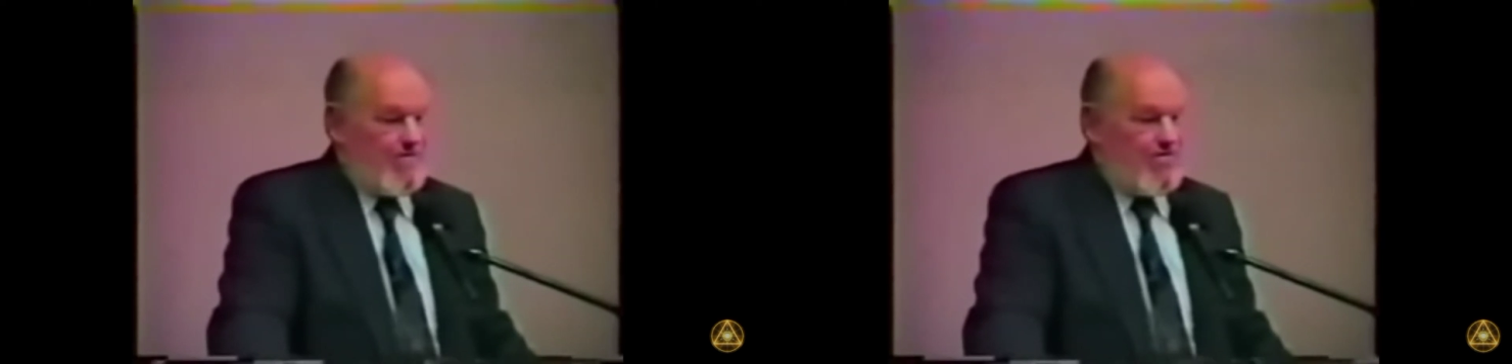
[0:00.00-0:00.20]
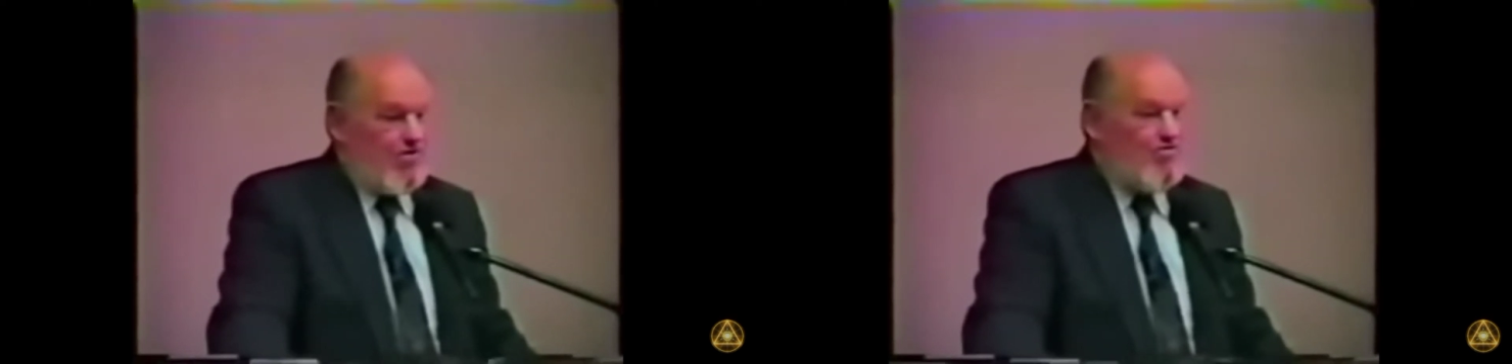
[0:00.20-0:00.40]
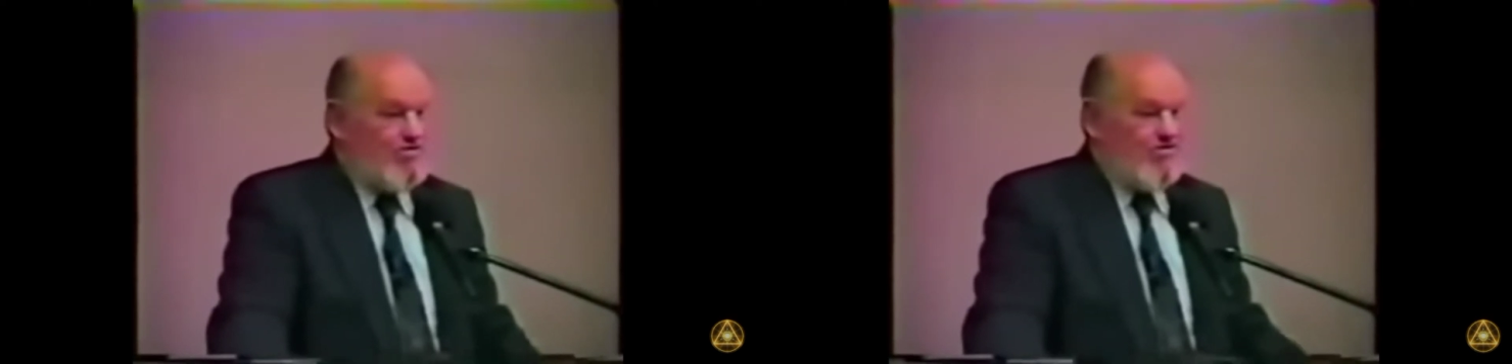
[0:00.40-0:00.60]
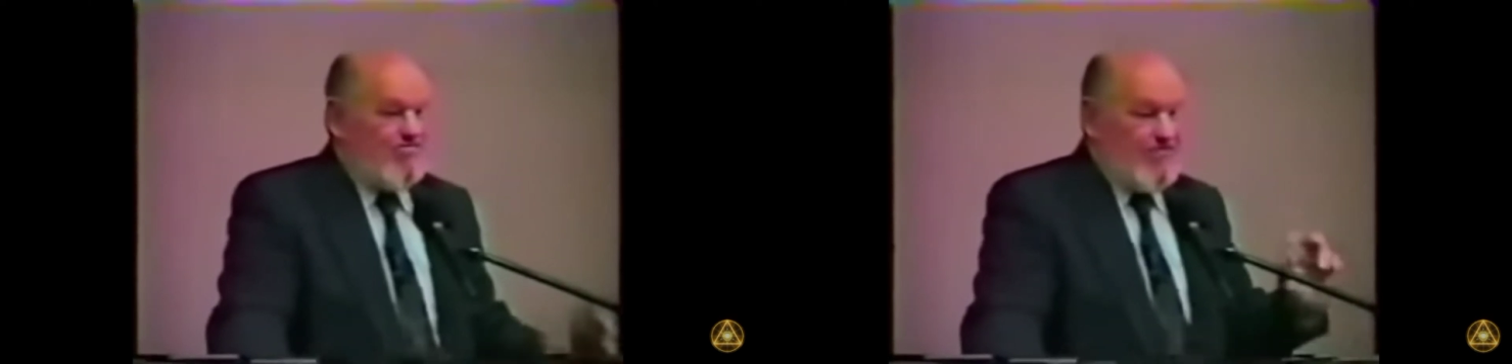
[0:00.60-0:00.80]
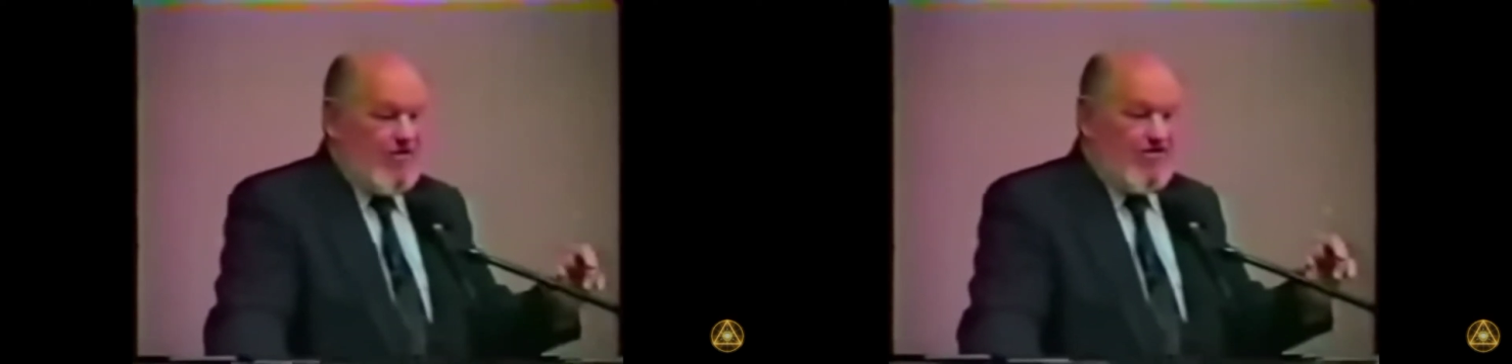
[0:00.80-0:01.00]
who was the
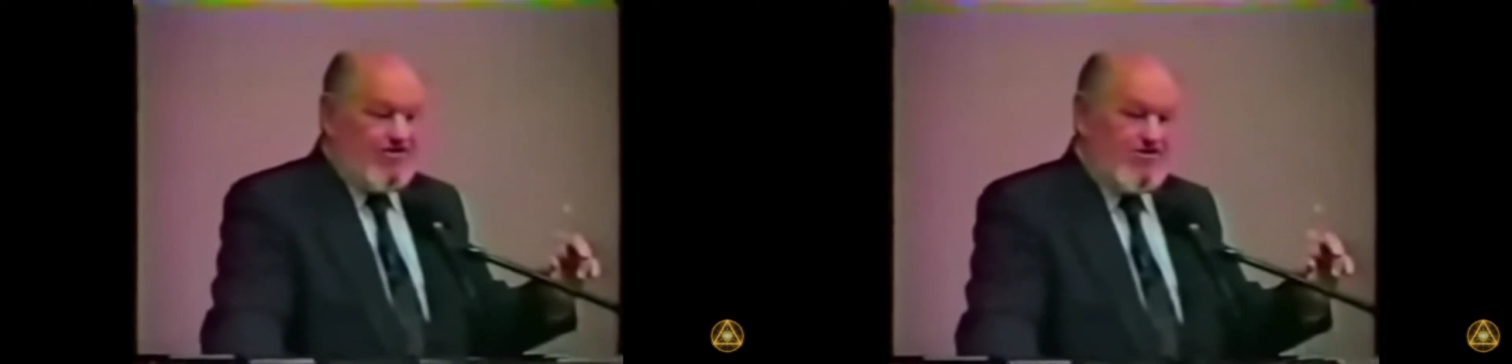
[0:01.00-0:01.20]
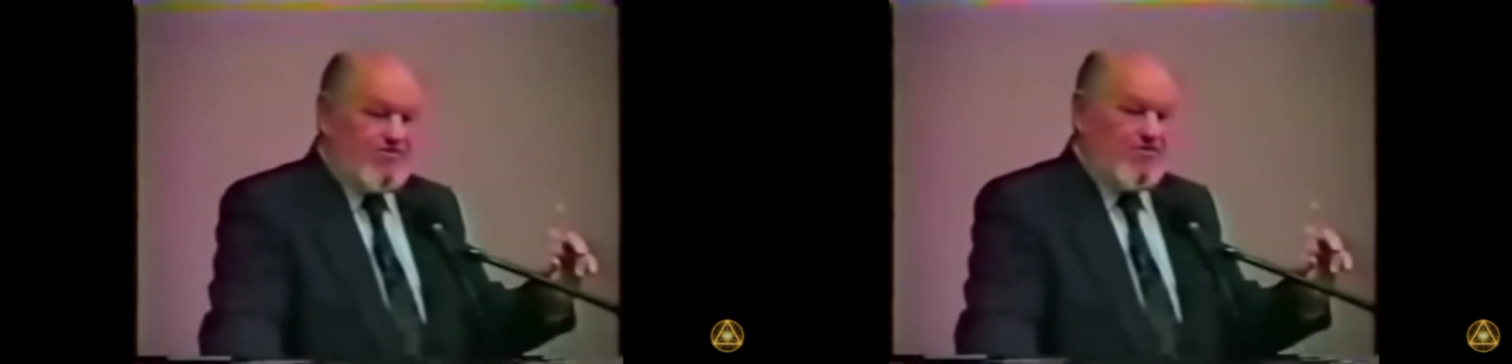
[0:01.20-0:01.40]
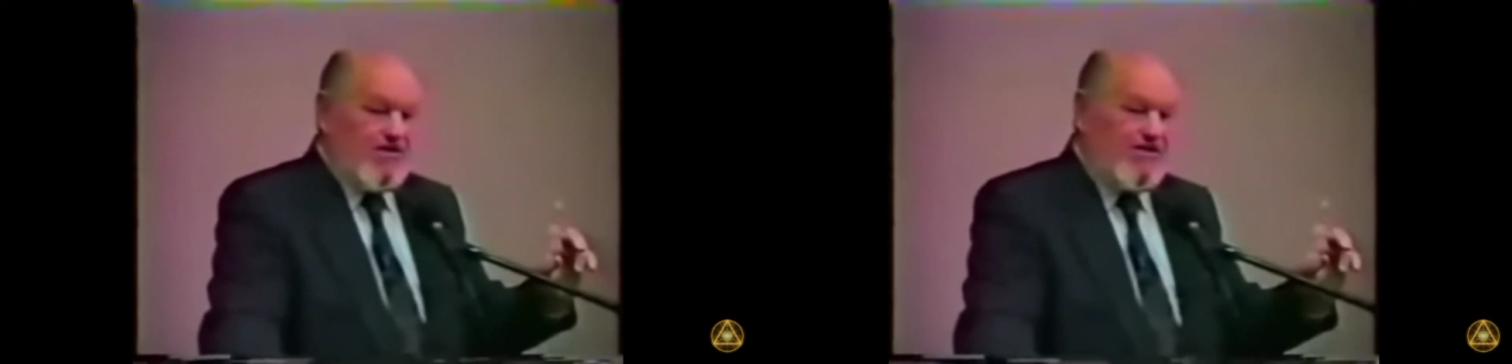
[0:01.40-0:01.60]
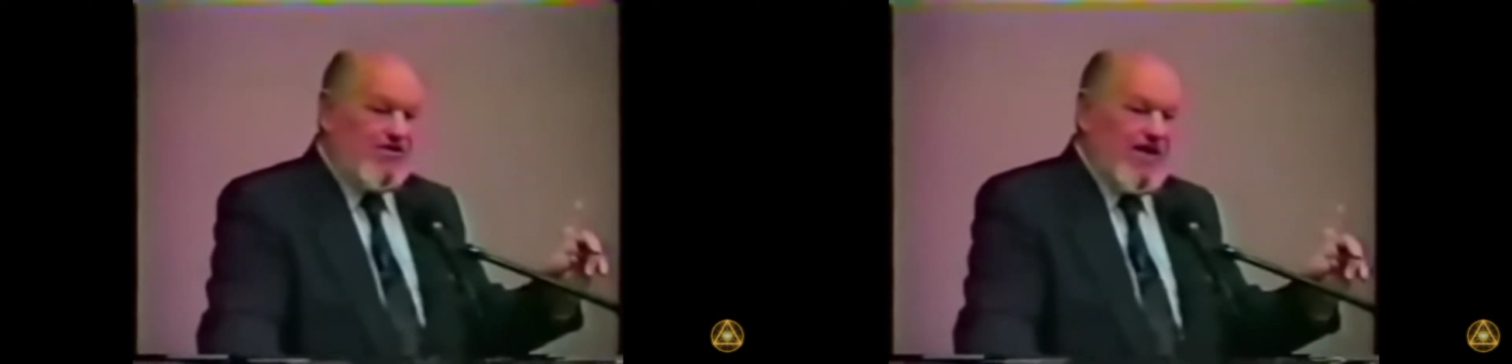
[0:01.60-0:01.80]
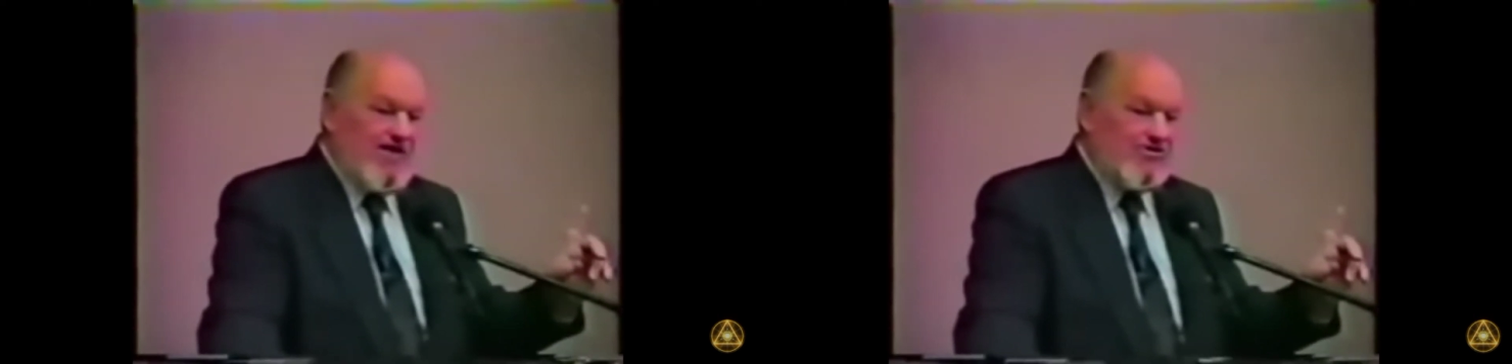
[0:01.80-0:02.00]
first to bring
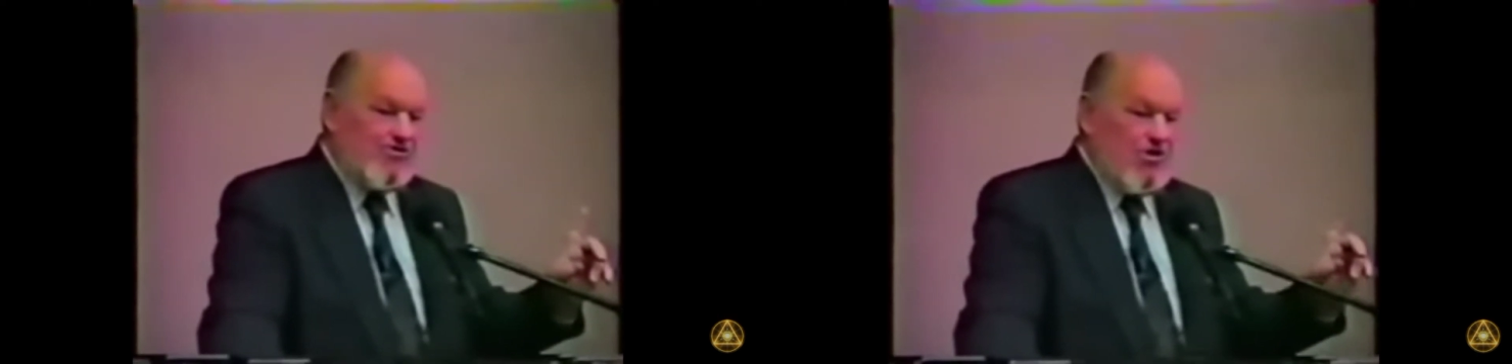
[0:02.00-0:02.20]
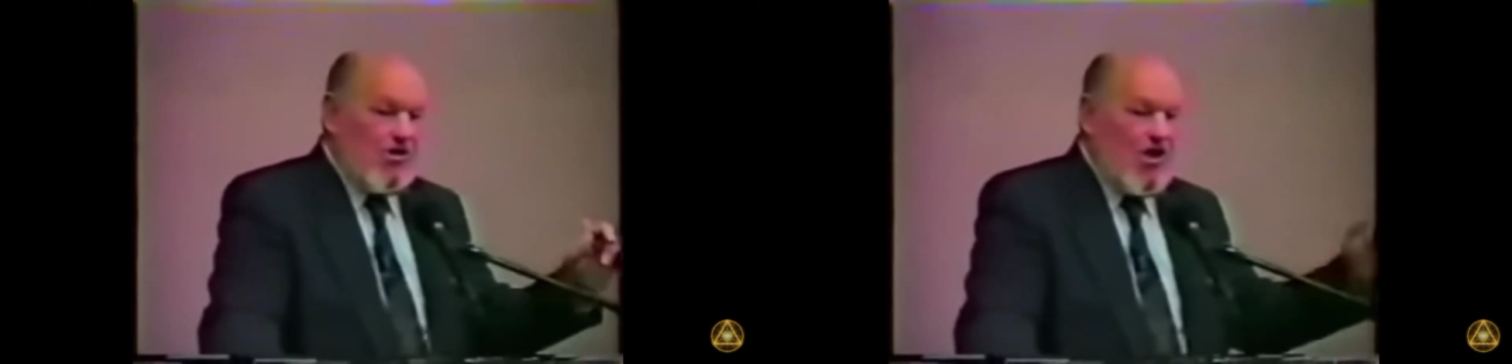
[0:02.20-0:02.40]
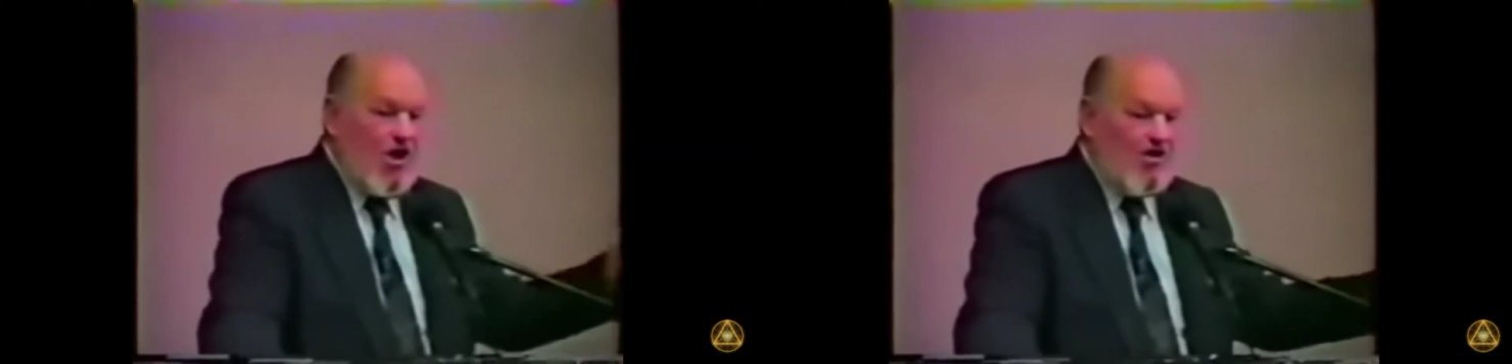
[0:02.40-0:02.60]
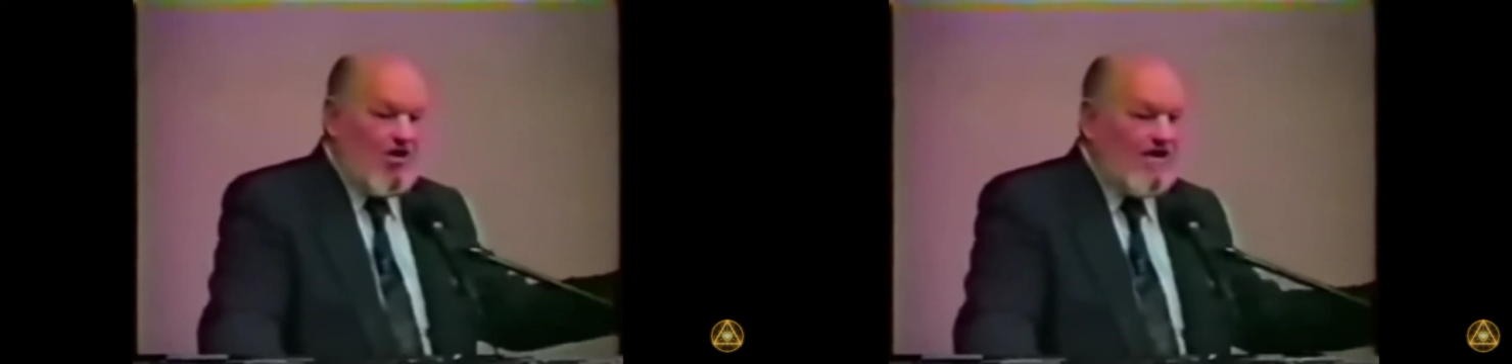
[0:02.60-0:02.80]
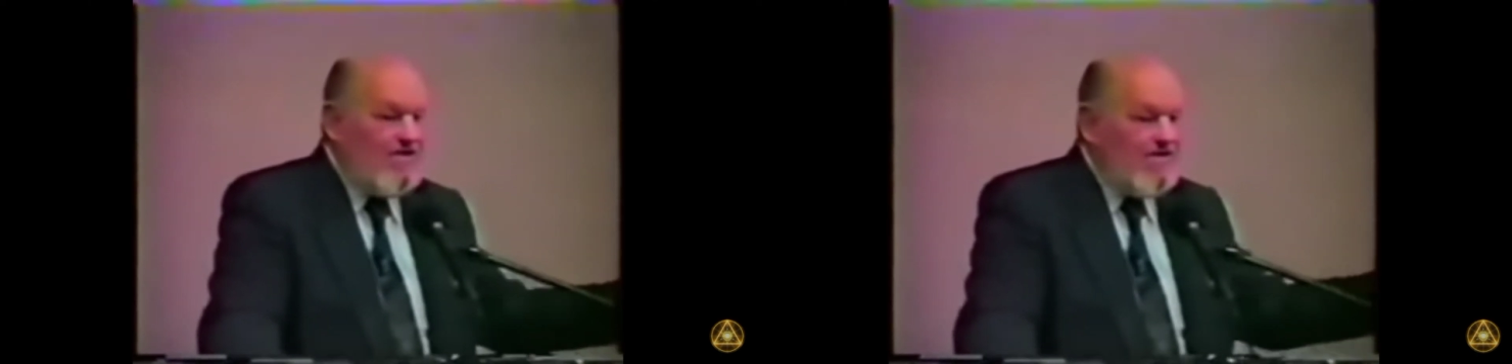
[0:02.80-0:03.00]
international law
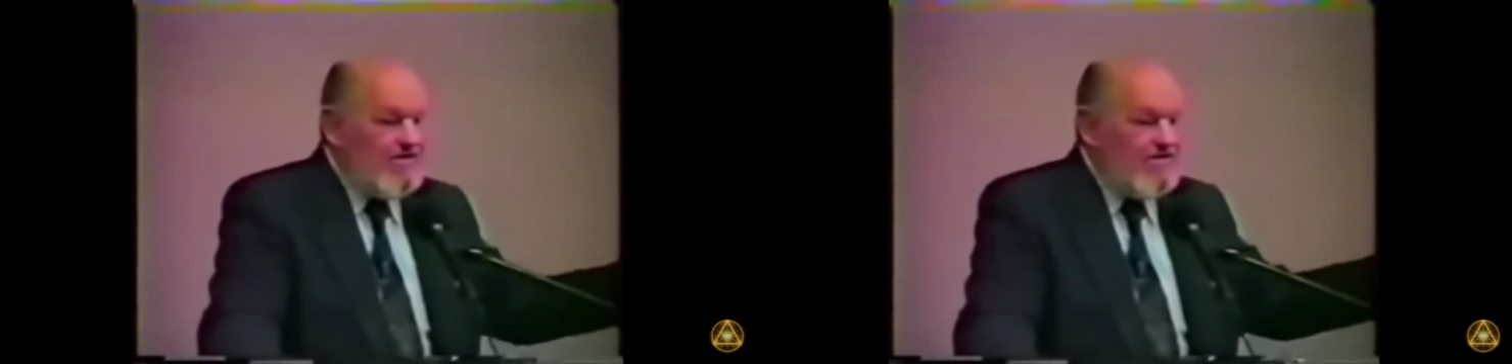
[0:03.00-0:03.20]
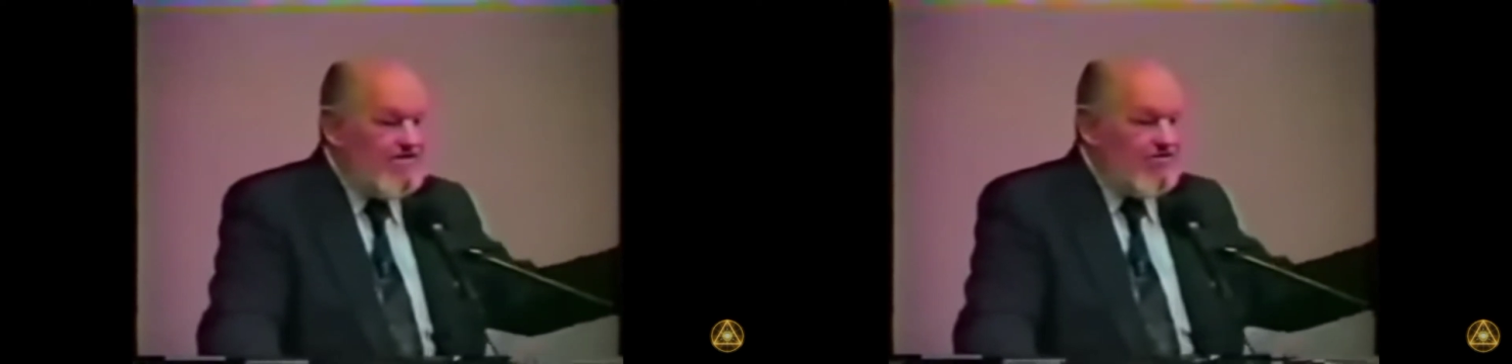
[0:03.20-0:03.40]
into the District